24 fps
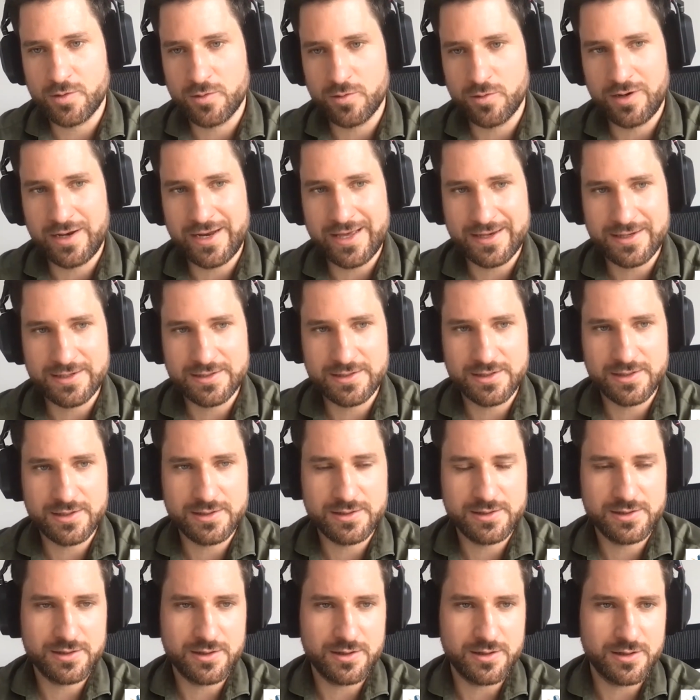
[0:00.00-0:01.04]

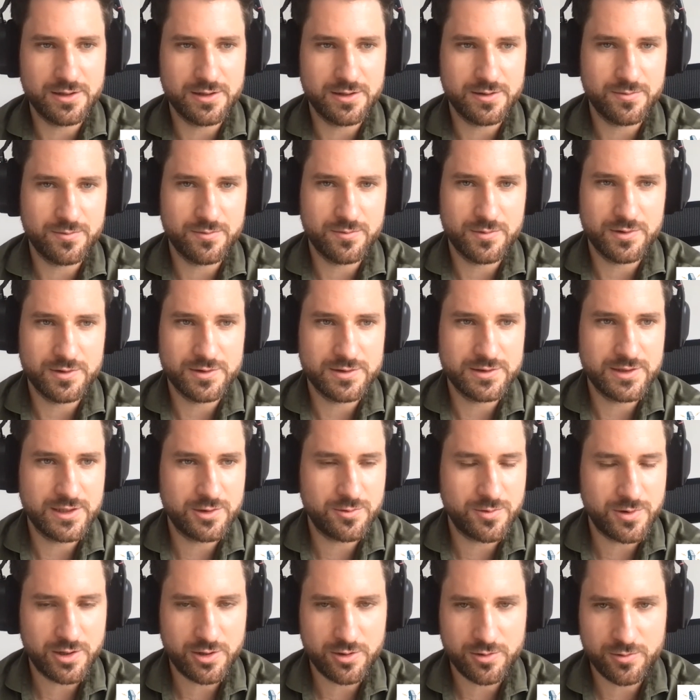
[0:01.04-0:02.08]
collected the
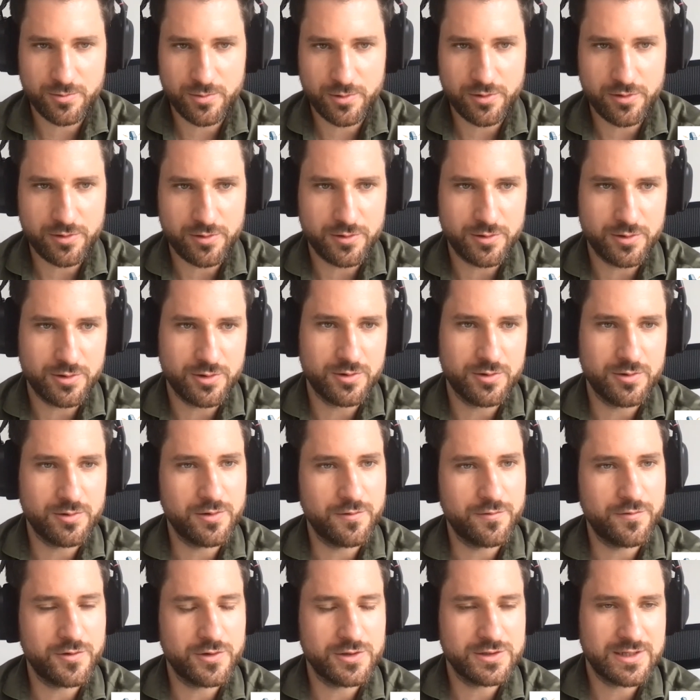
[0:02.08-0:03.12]
seed round with
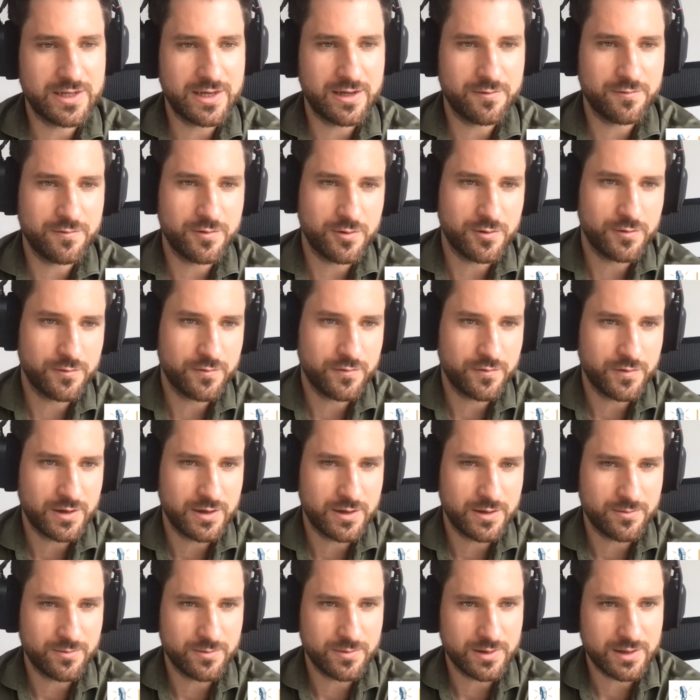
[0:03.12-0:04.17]
the first handful of
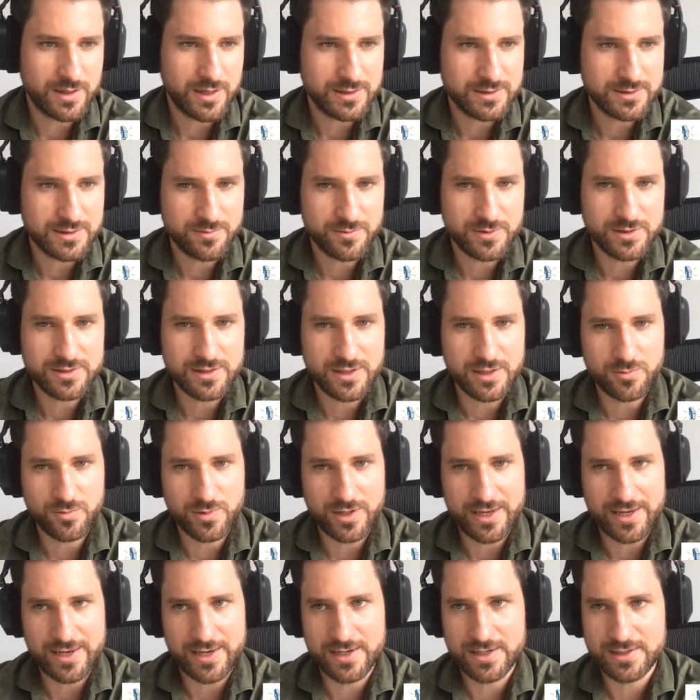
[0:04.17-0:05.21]
customers that
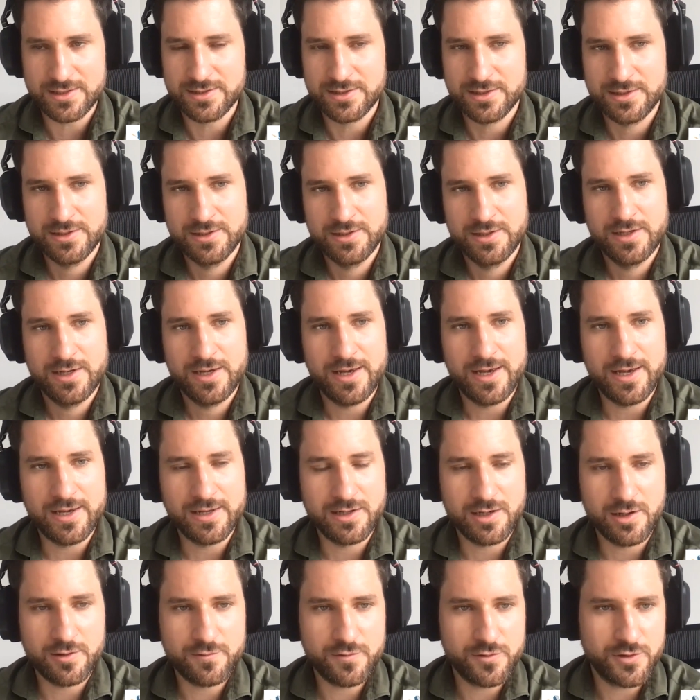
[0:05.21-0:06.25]
we had,
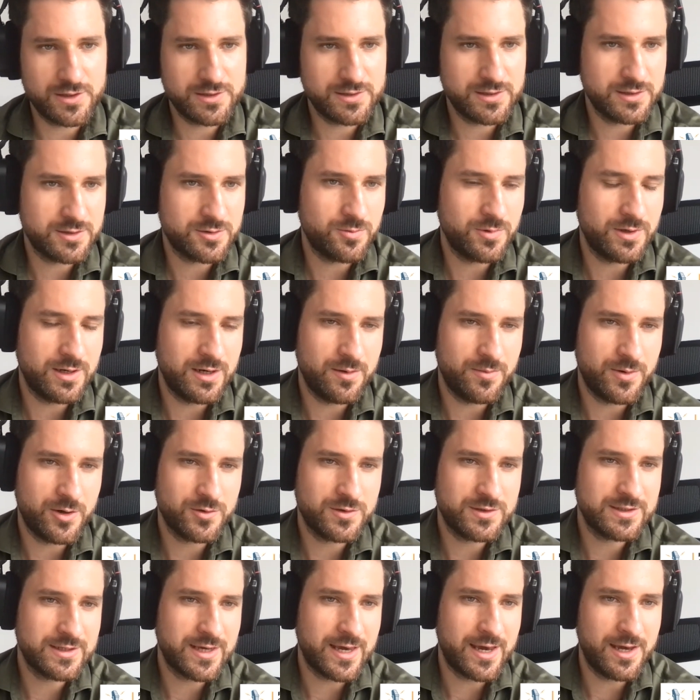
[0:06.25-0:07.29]
and now for us it's really
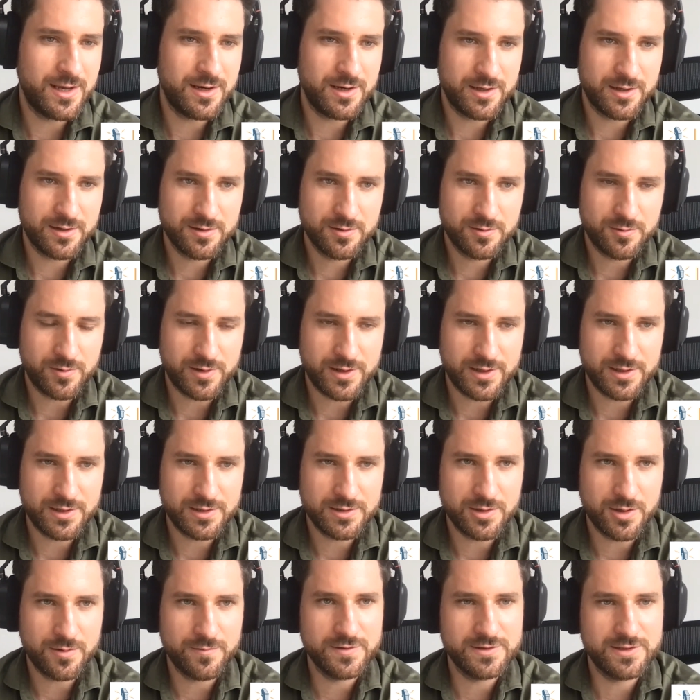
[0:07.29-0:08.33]
about scaling,
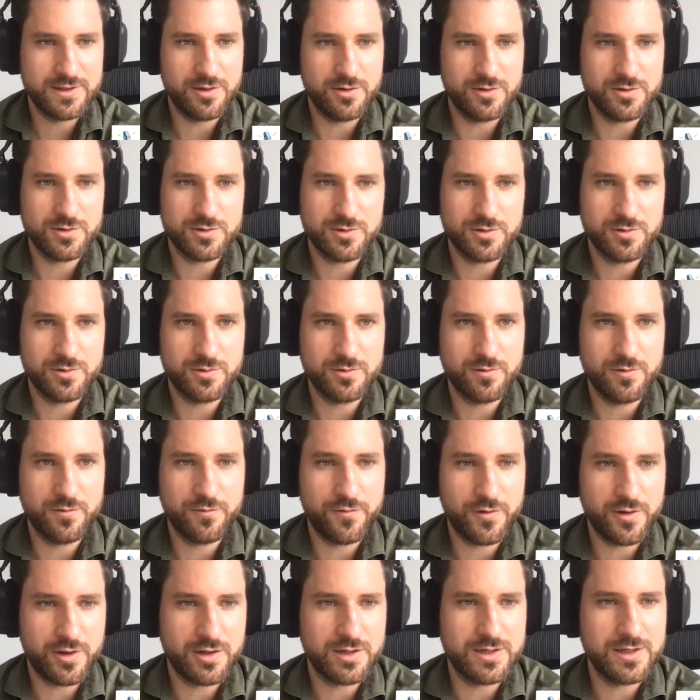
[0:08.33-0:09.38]
right? Obviously also
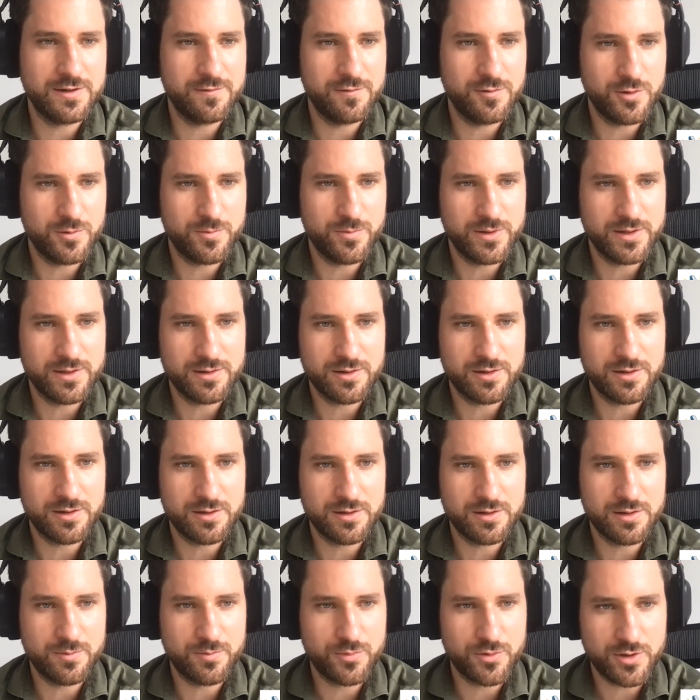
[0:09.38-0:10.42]
further developing
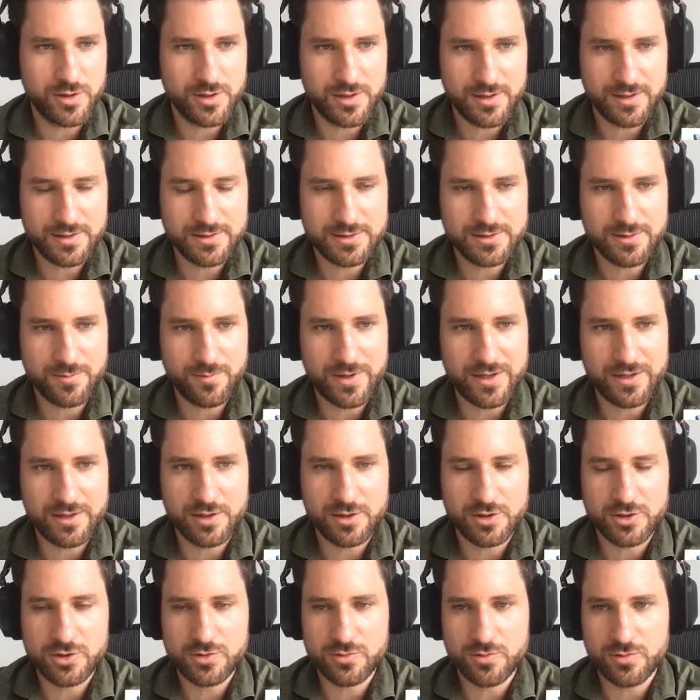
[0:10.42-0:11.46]
the product,
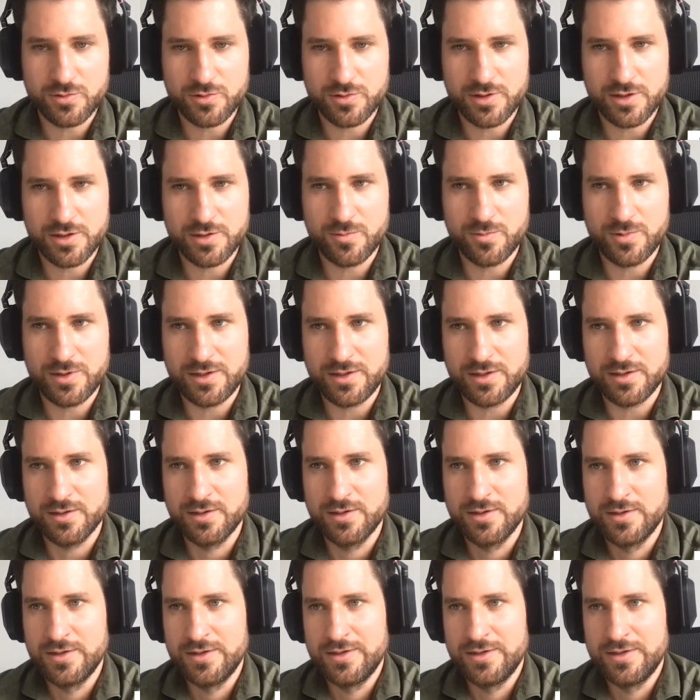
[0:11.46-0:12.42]
making sure that we